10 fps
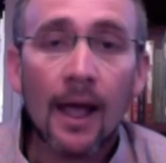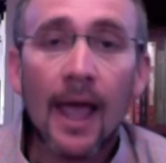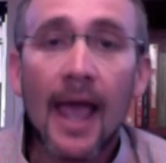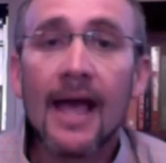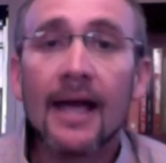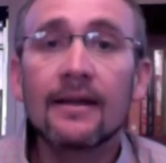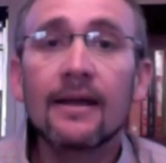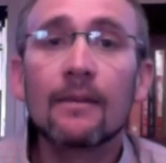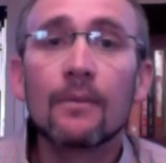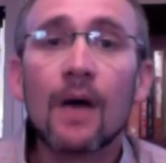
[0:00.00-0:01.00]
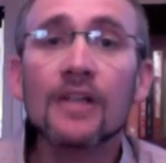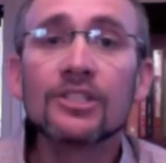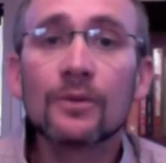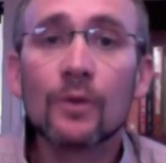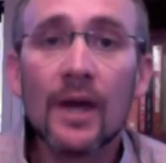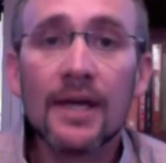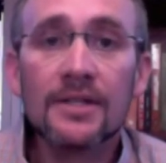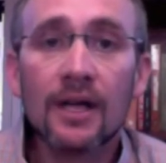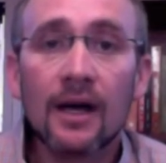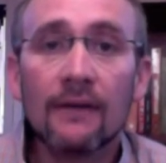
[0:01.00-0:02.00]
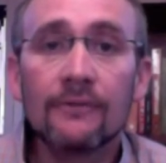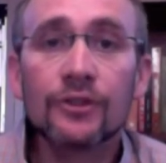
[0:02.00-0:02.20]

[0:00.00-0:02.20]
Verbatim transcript: and possible ways of